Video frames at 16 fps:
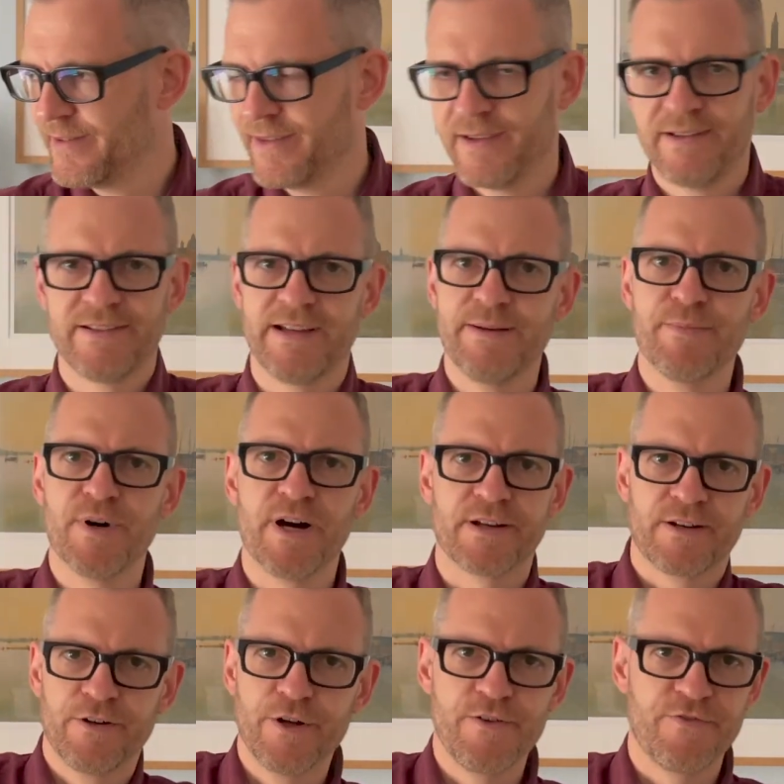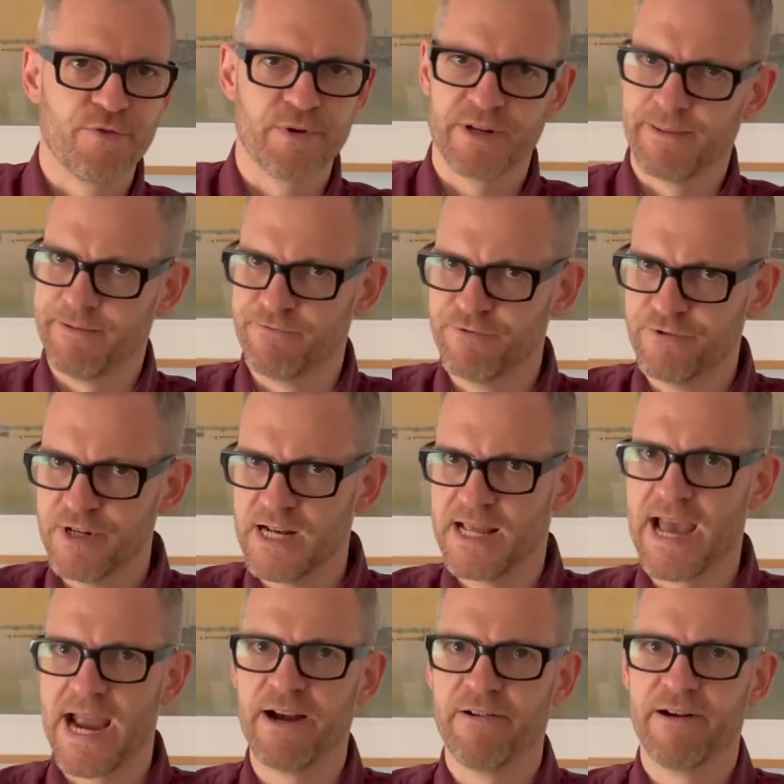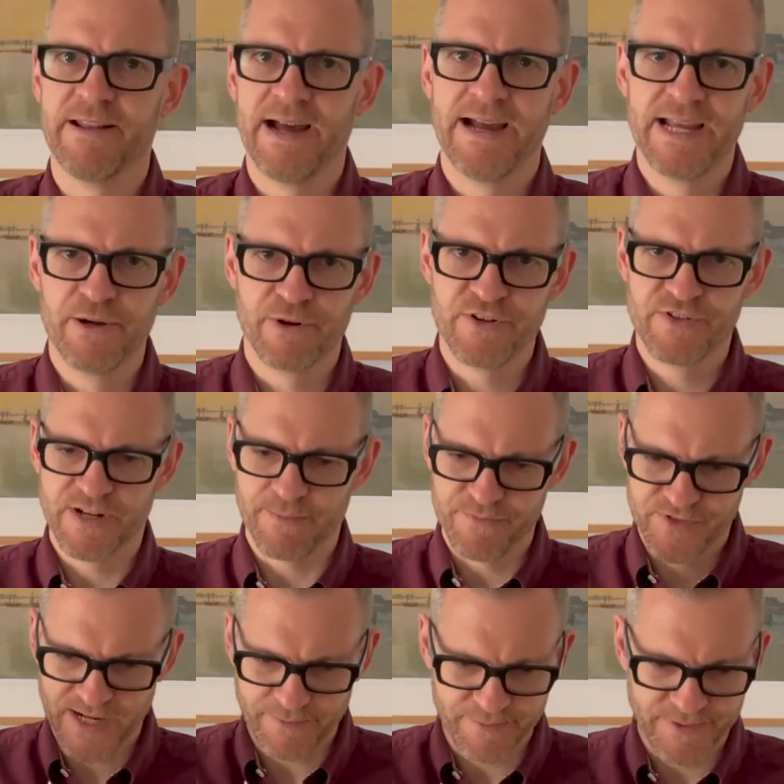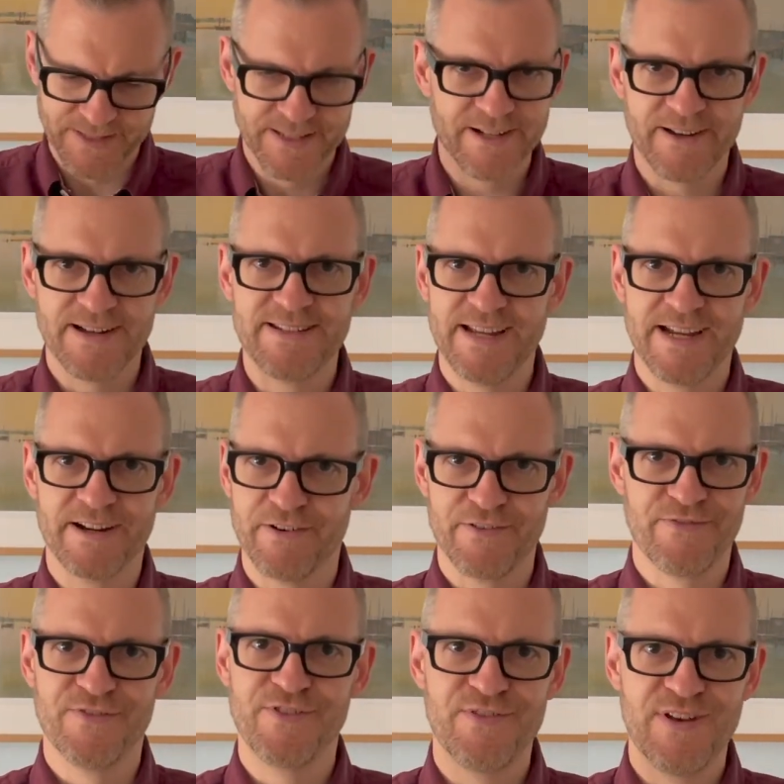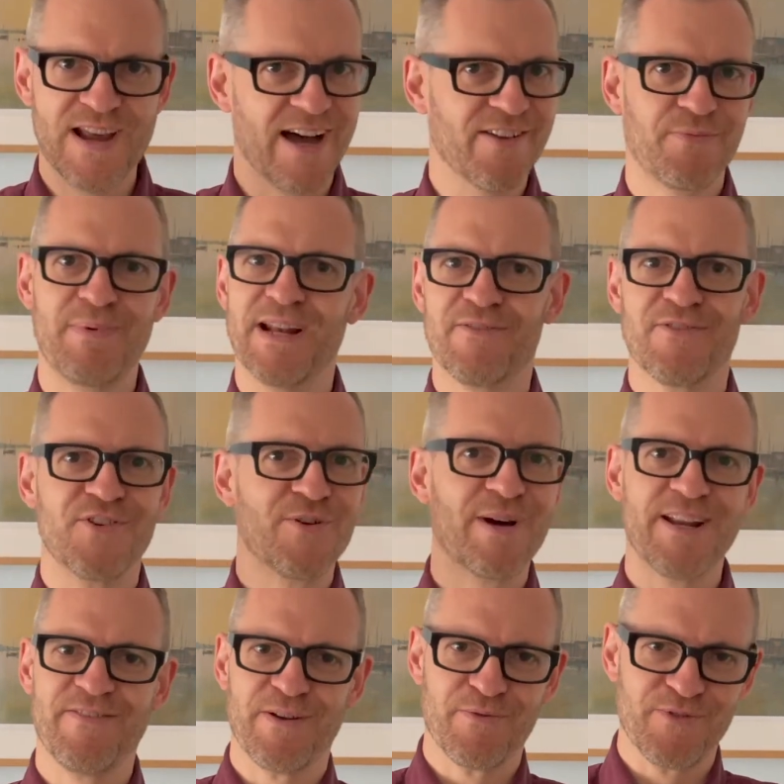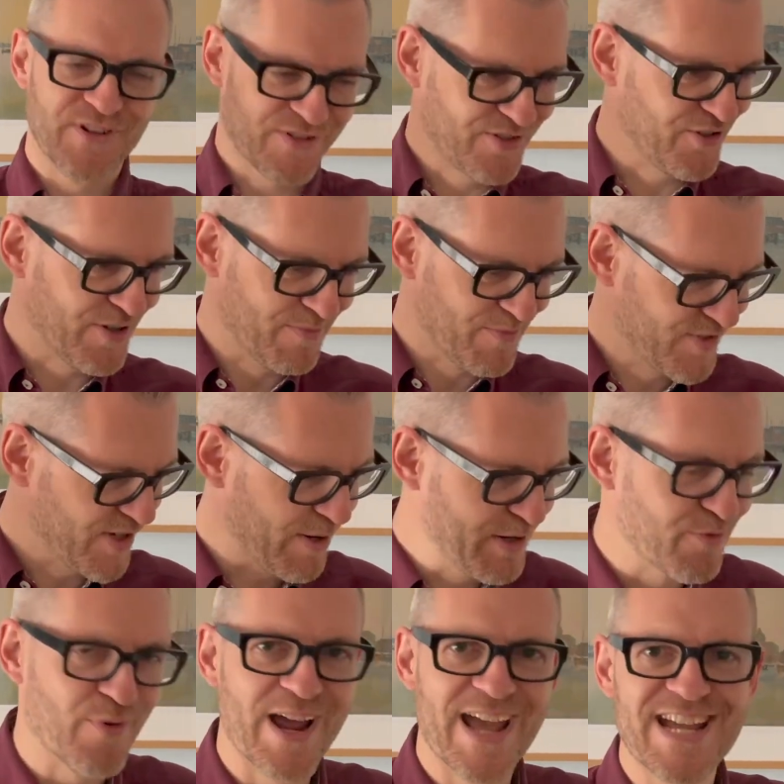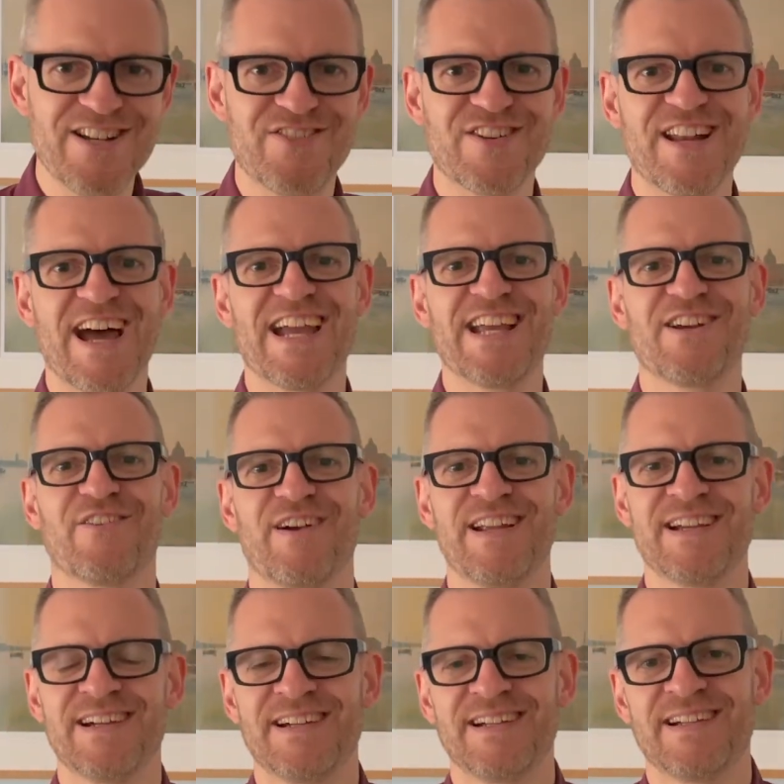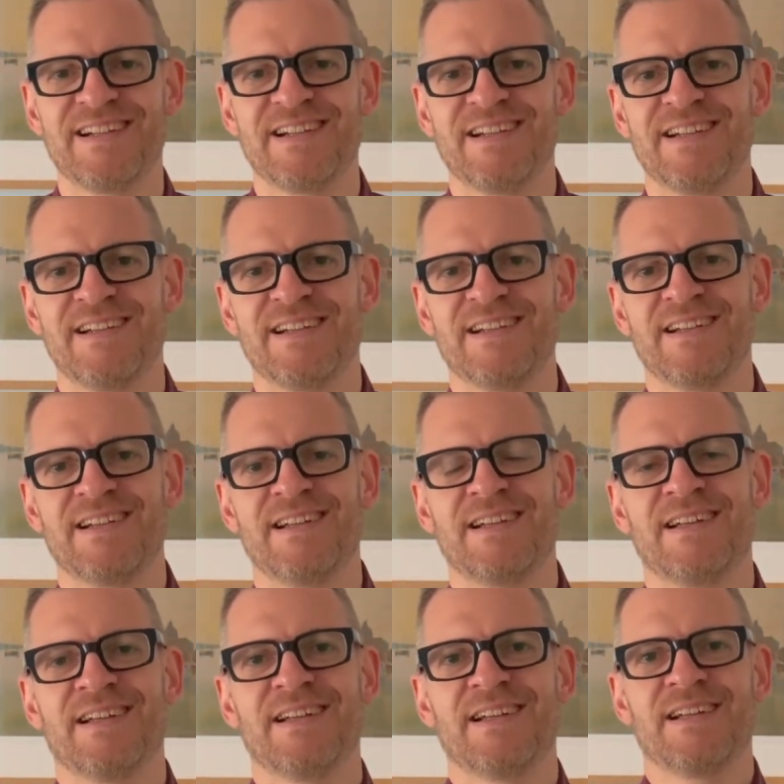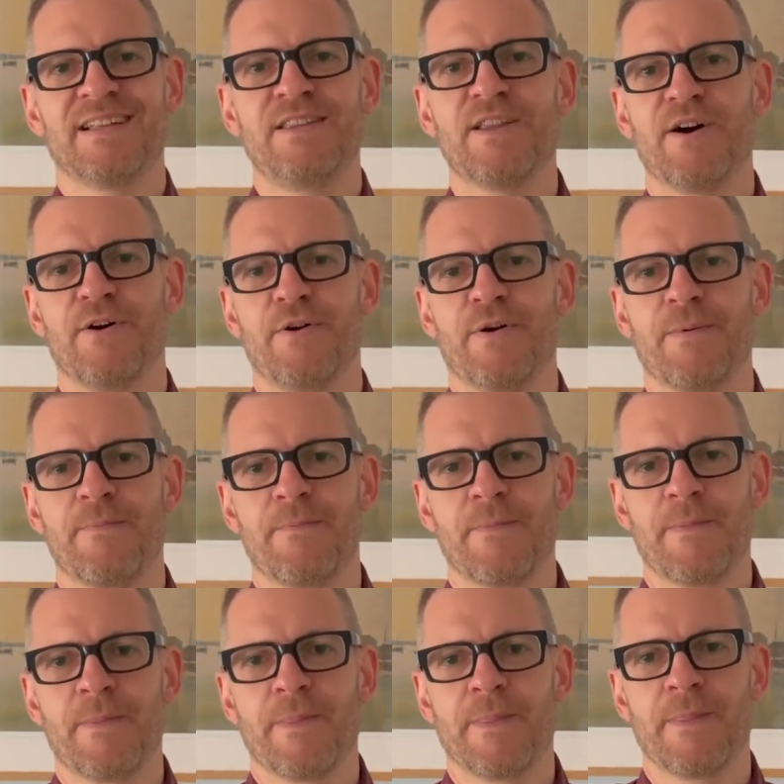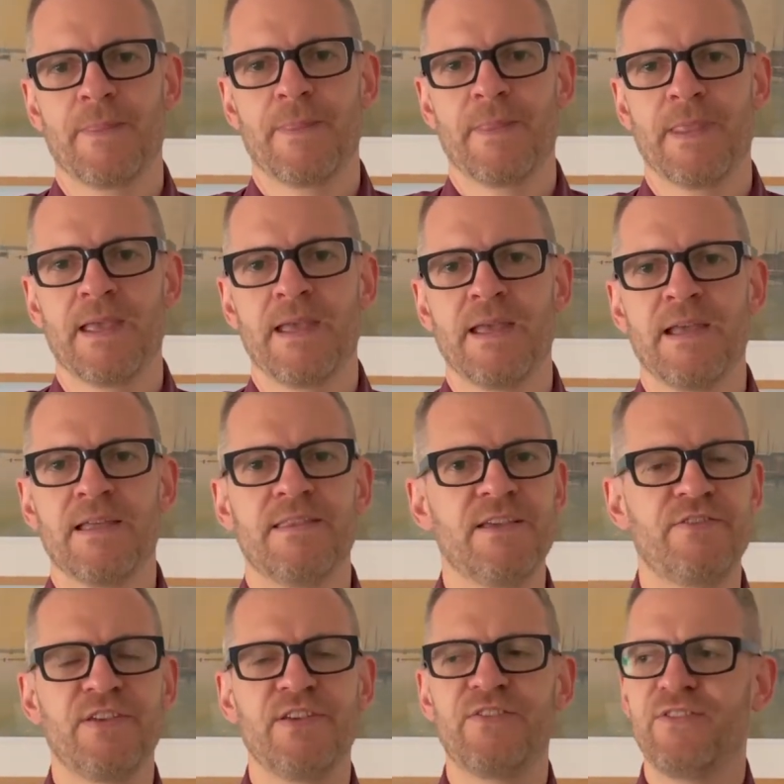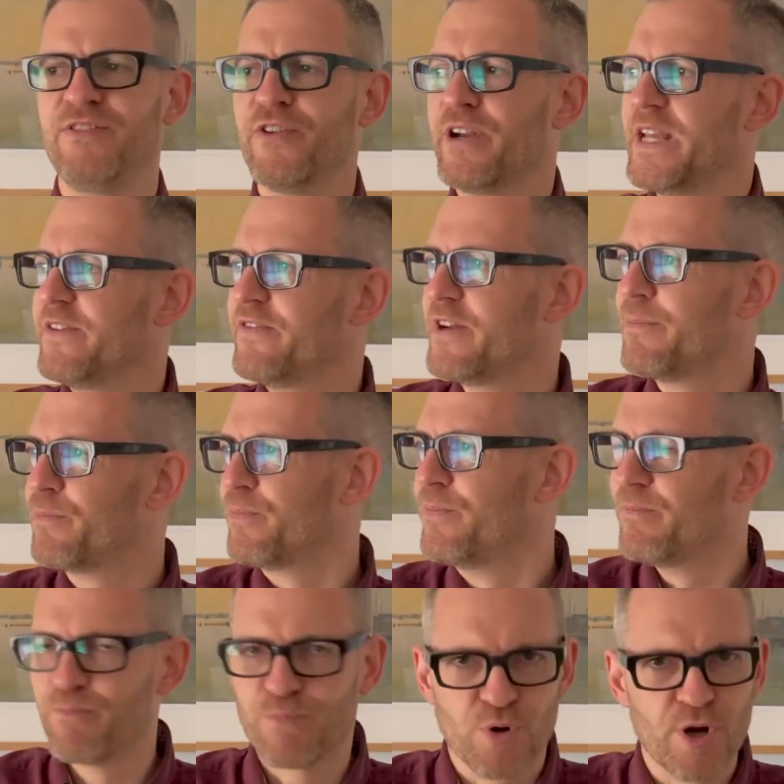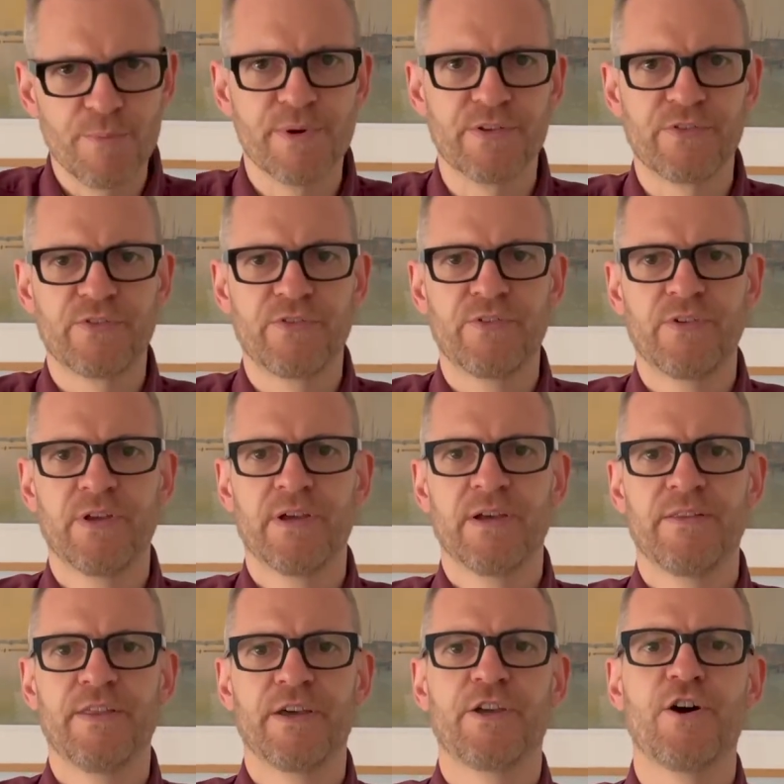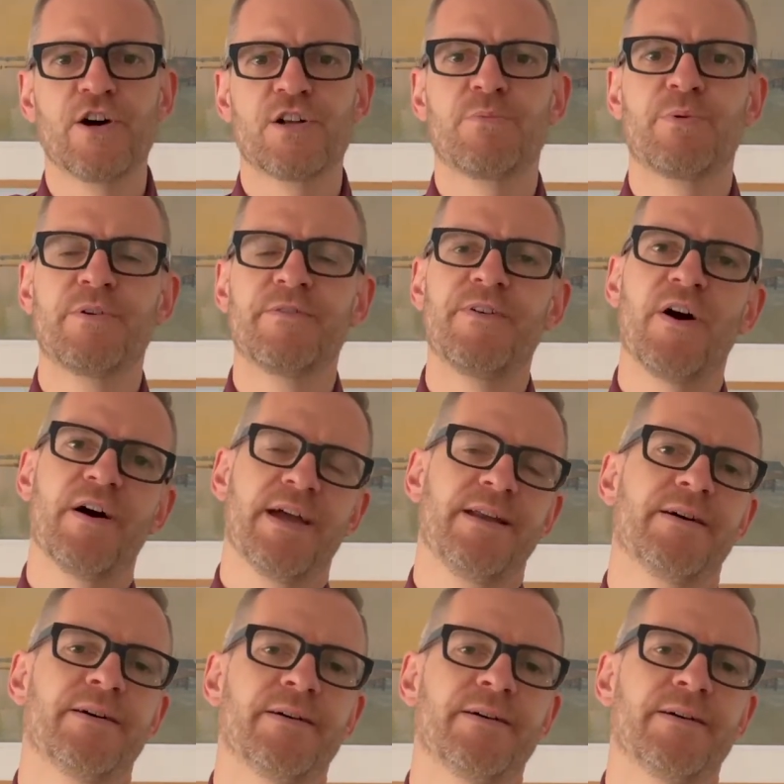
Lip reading: I tell you, Martin Luther would have been really angry at that. He would have jumped up, and the idea of us being able to do anything would just got him so enraged and angry. No. This is not even a promise that God will provide.